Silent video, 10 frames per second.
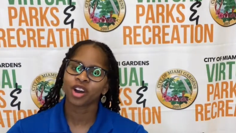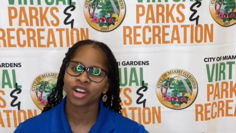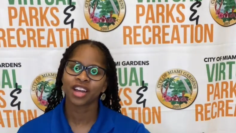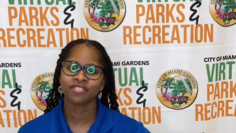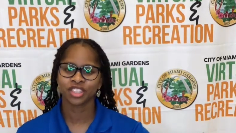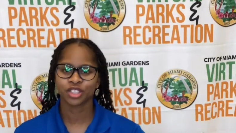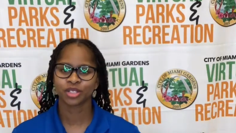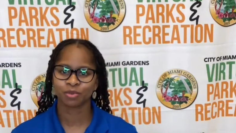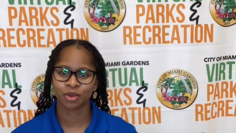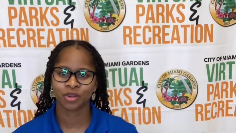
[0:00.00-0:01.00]
Art Adventures
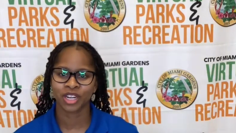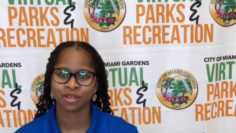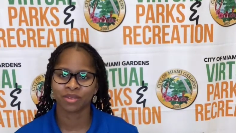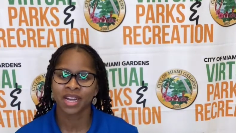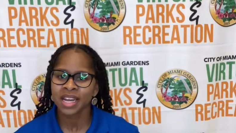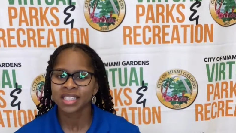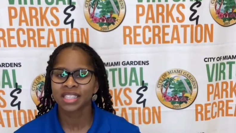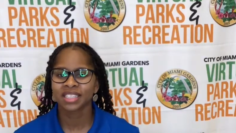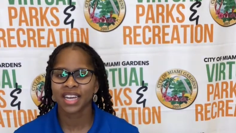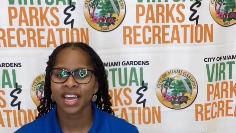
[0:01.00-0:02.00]
program.
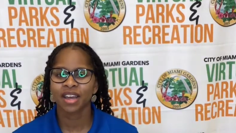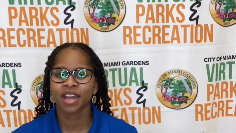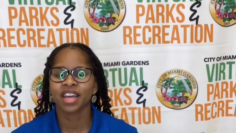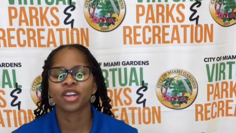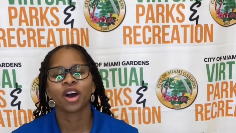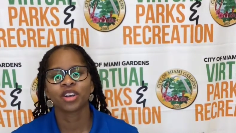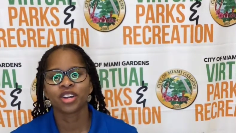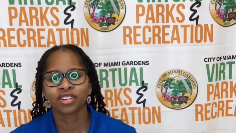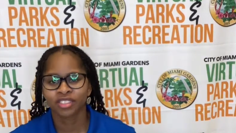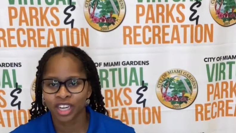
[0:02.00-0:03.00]
Today, in honor
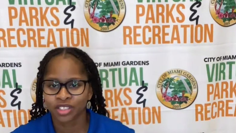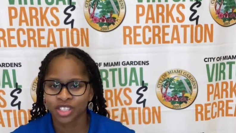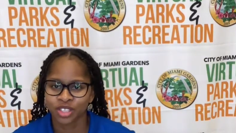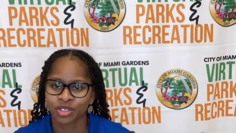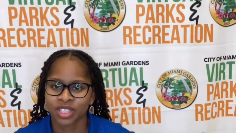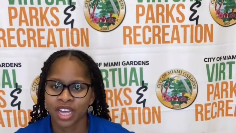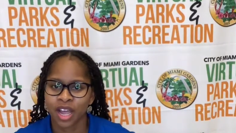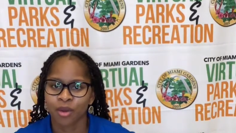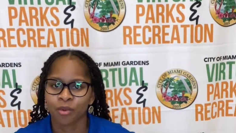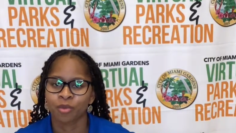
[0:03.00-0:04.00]
of Dr. Seuss
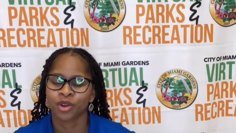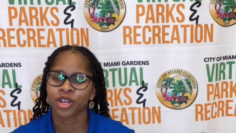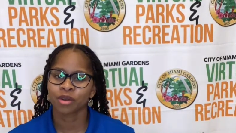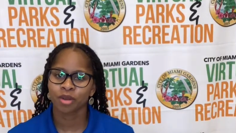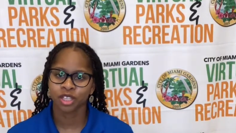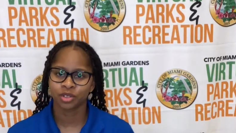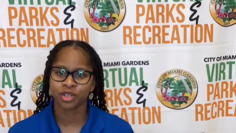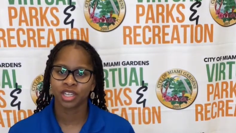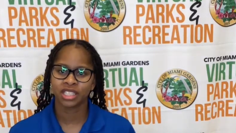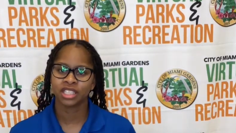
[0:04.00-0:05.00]
Day, what we're going to be
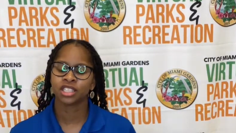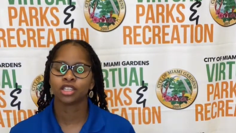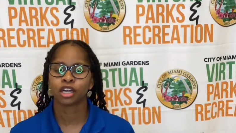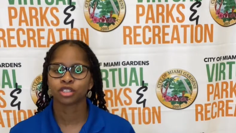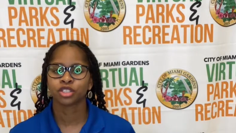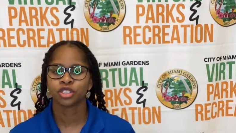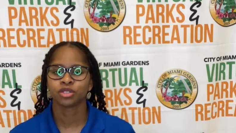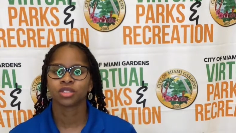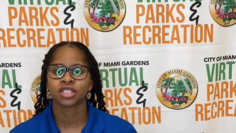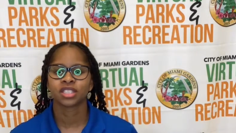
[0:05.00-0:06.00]
doing is Dr.
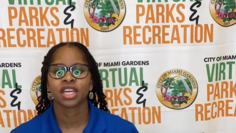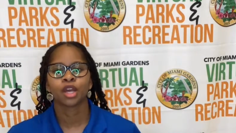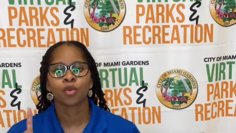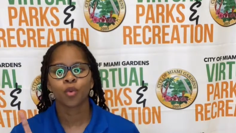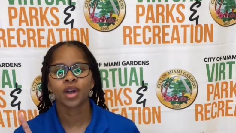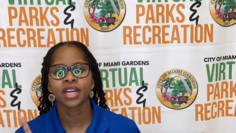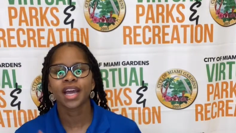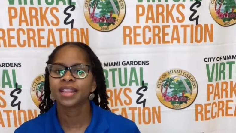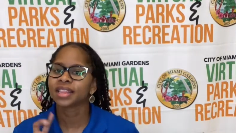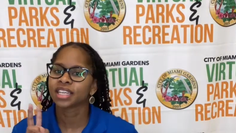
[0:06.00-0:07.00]
Seuss Thing 1
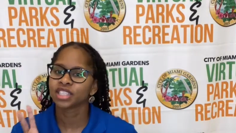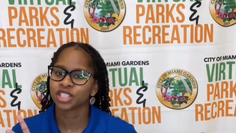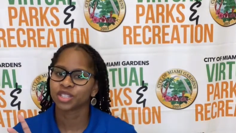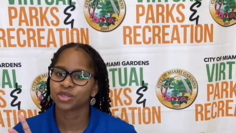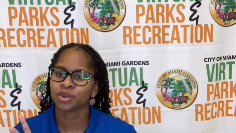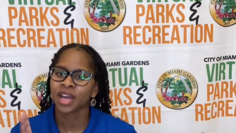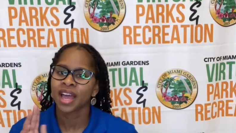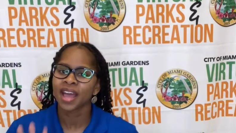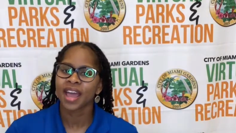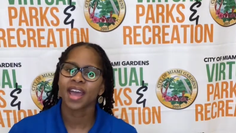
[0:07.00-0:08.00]
and Thing 2
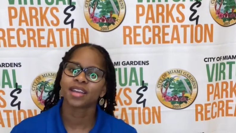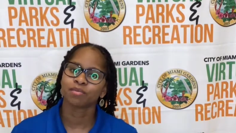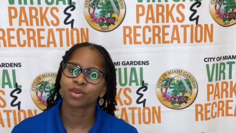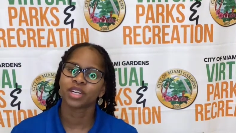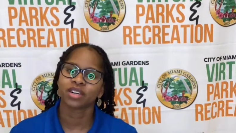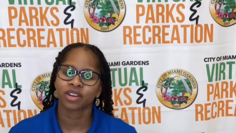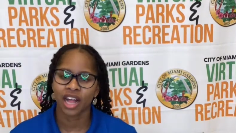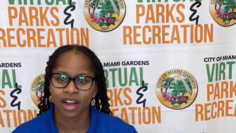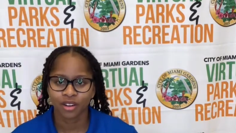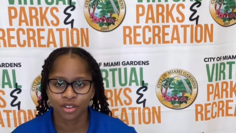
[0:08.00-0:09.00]
handprint
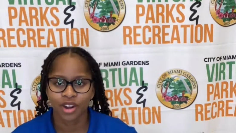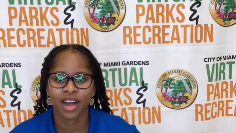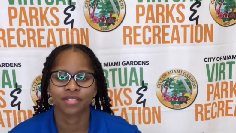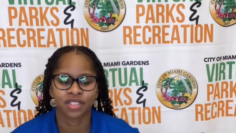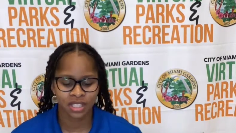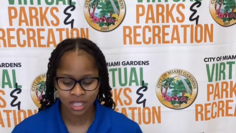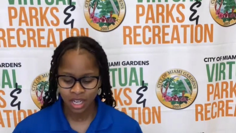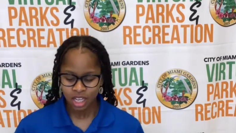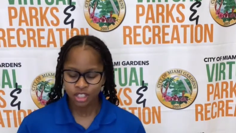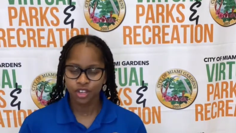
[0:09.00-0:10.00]
cra crafts.
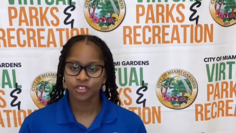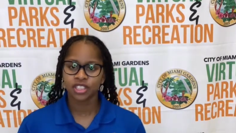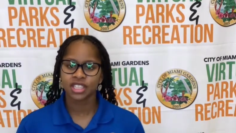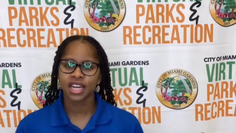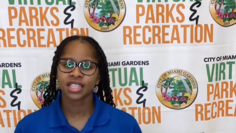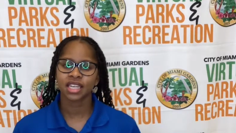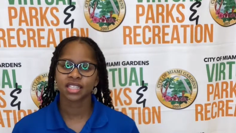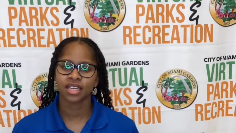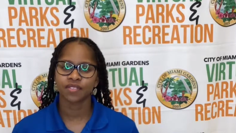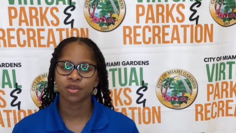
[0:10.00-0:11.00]
So for today's
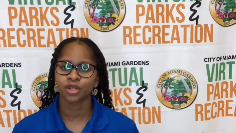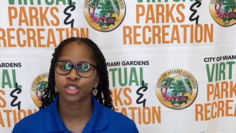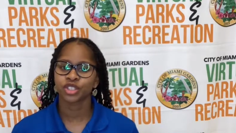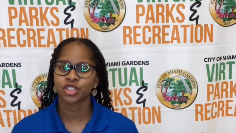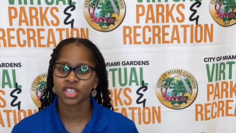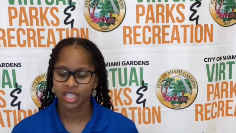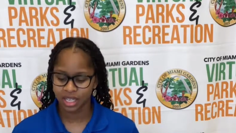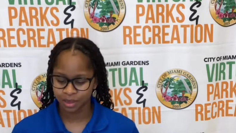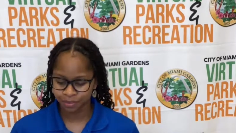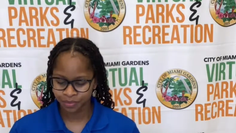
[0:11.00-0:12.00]
activity, what you're going to
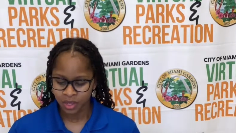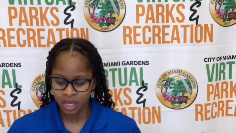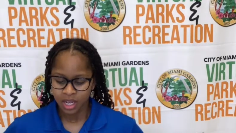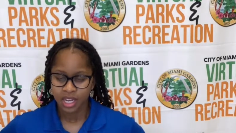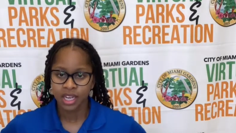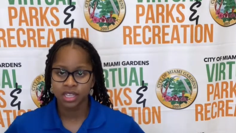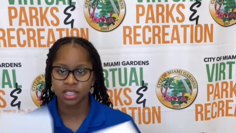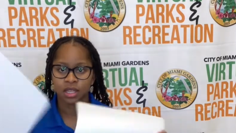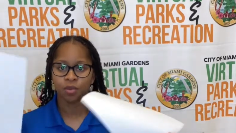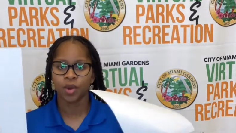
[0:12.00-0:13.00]
need is
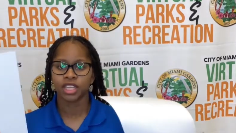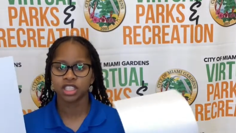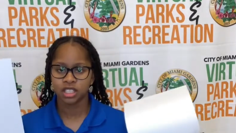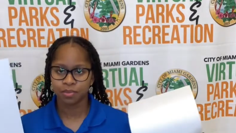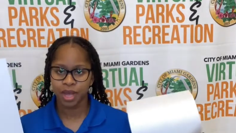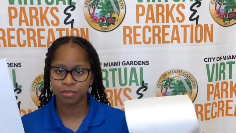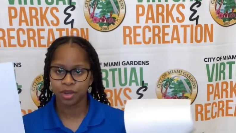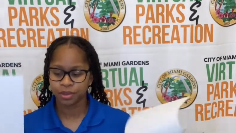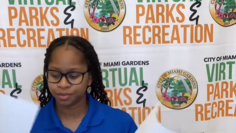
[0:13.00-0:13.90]
some white sheets of paper,